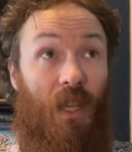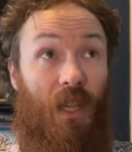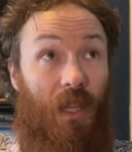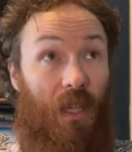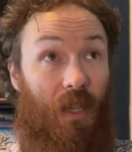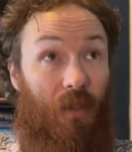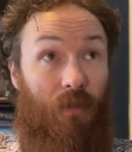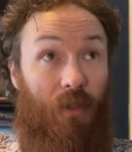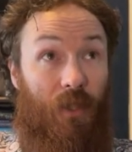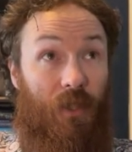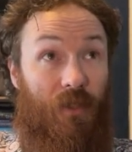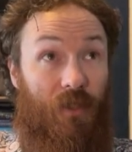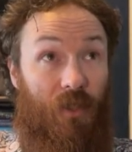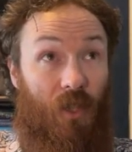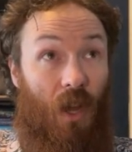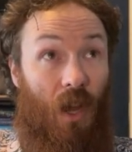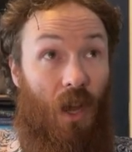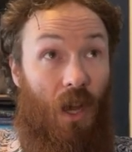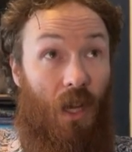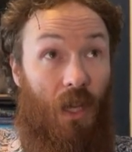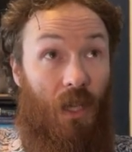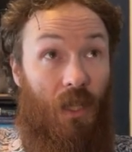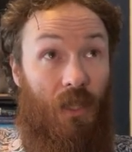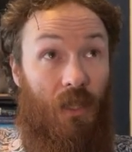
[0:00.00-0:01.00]
If it's
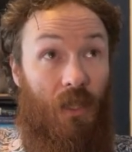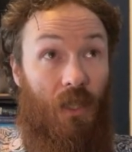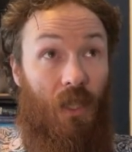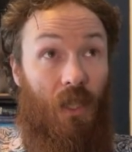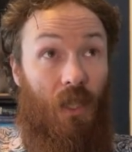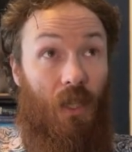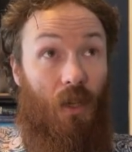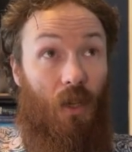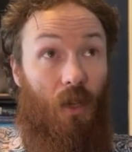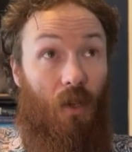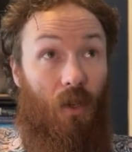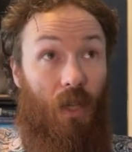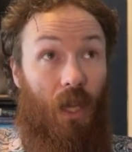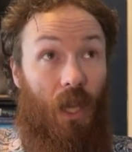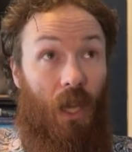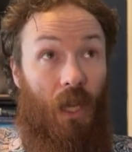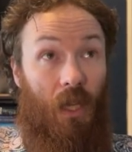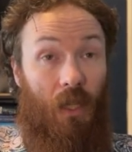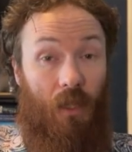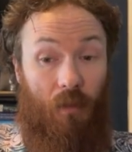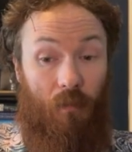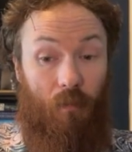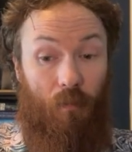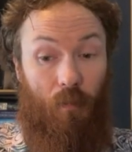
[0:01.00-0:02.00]
not,
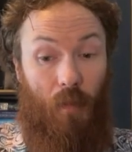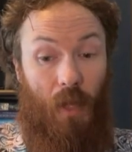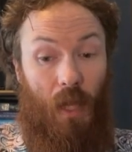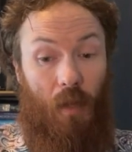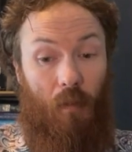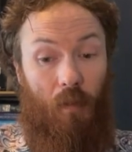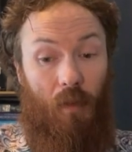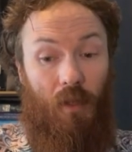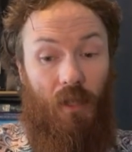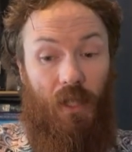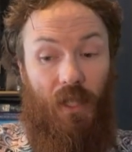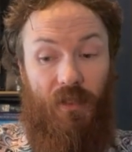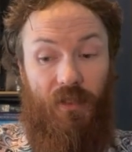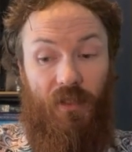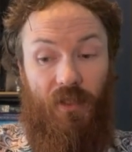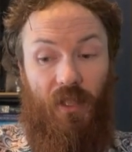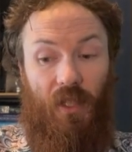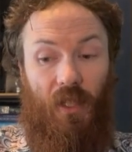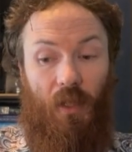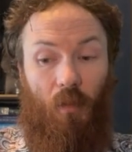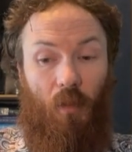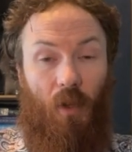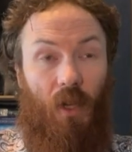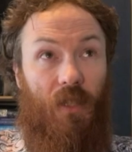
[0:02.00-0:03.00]
okay, maybe let's
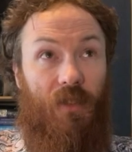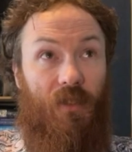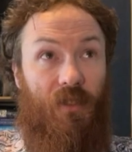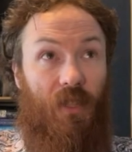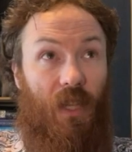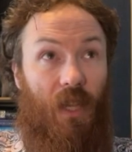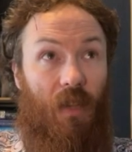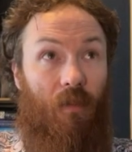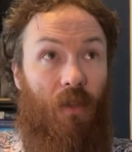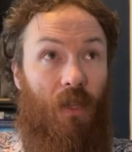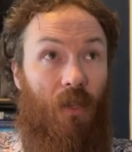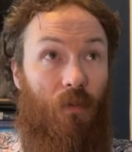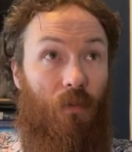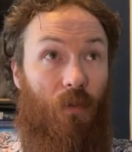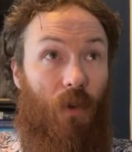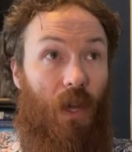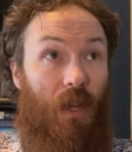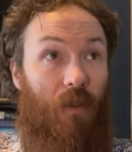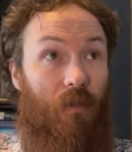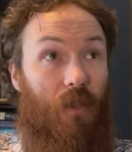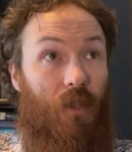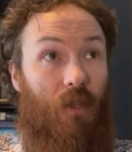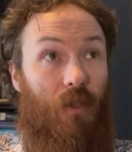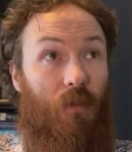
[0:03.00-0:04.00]
see what saving
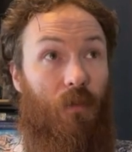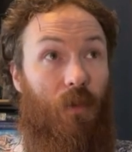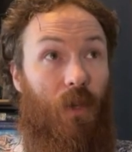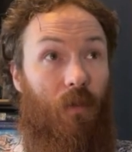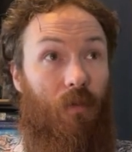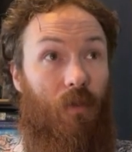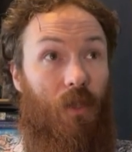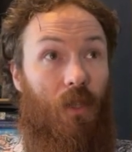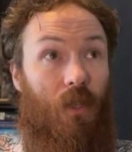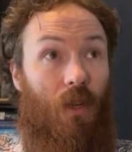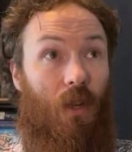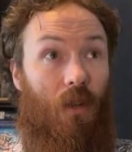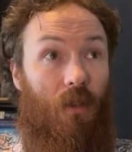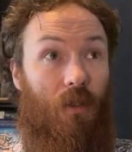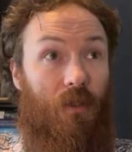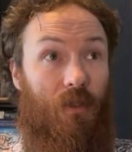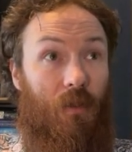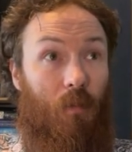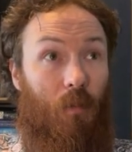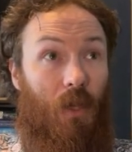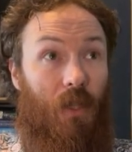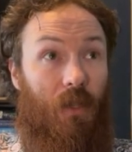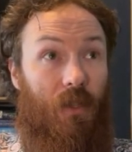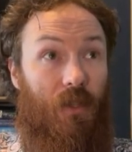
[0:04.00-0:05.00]

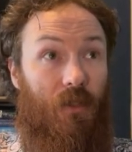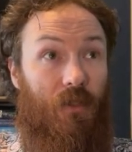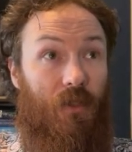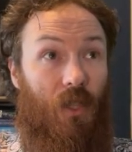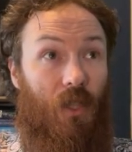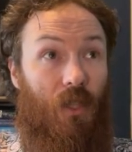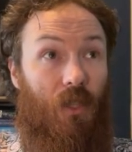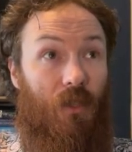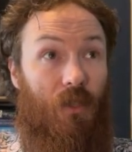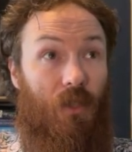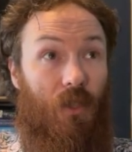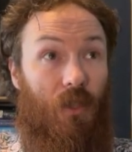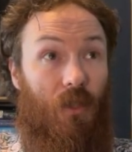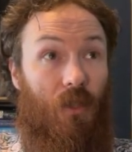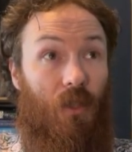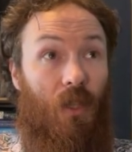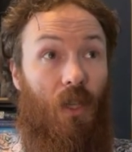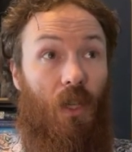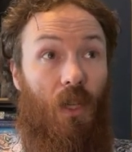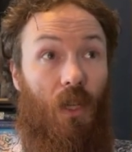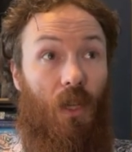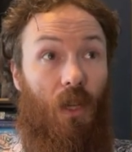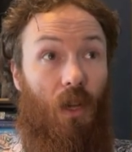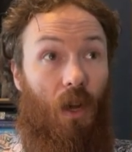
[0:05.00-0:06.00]
$550 a month is going to do.
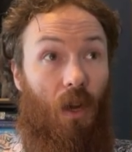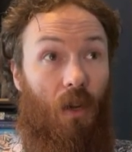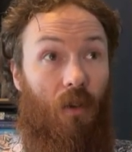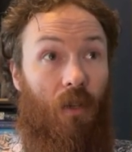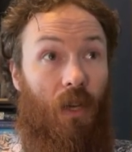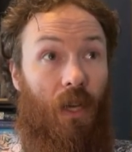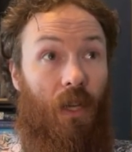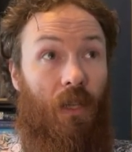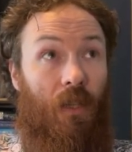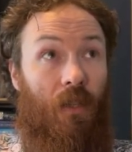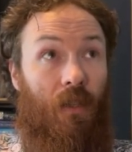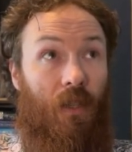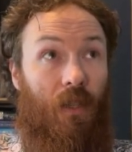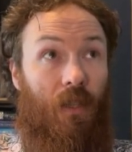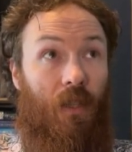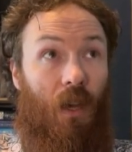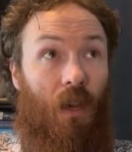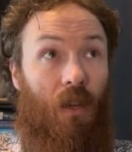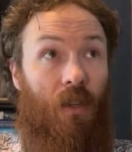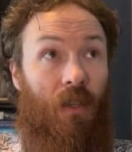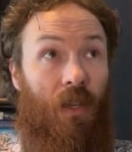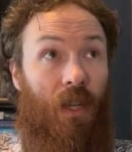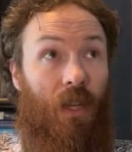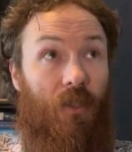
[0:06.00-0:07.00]
All right, I
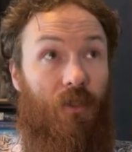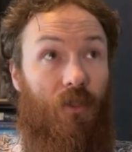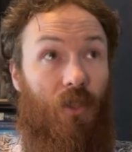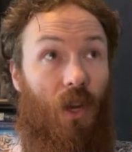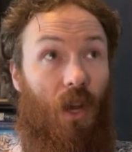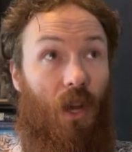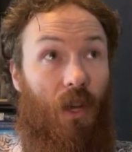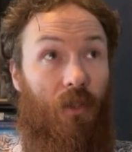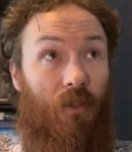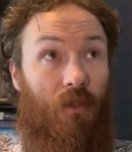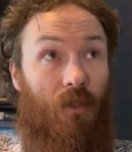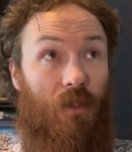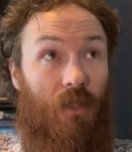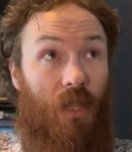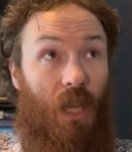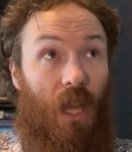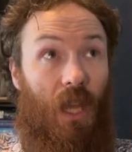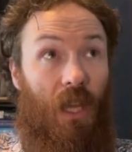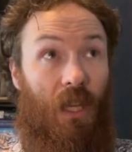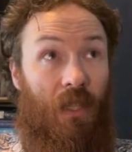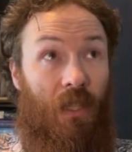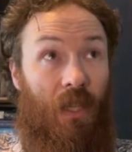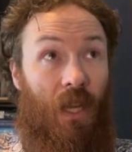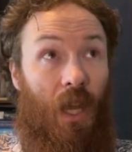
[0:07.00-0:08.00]
got an extra
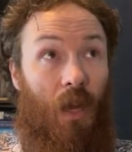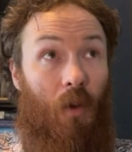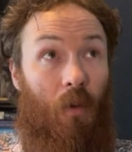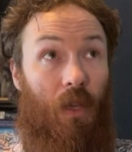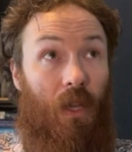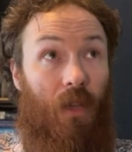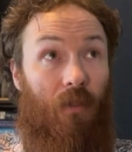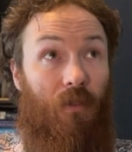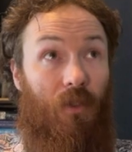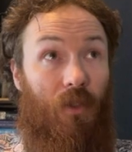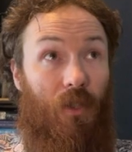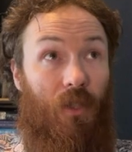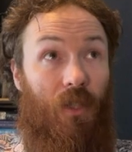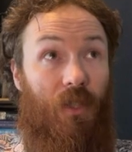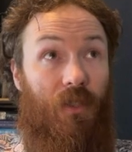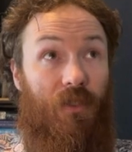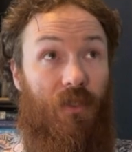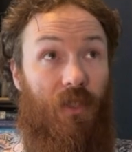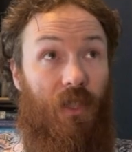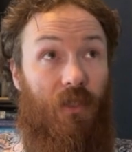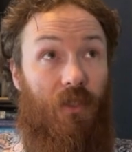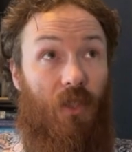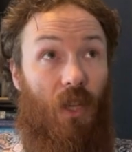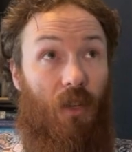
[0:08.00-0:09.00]
$100K and now we have
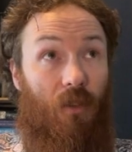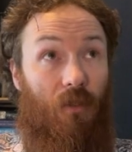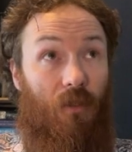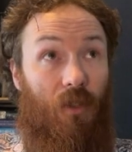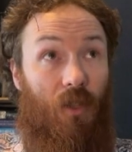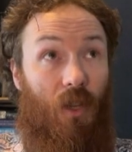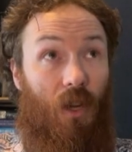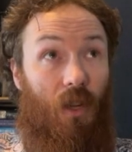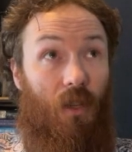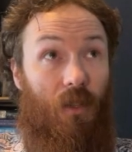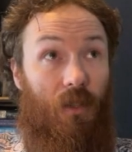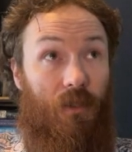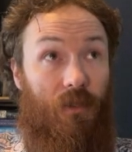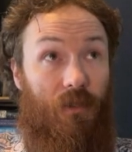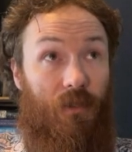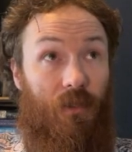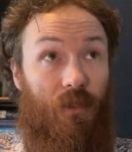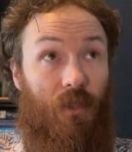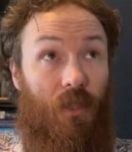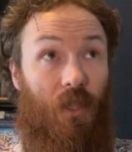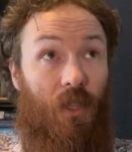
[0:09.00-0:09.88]
$3,600.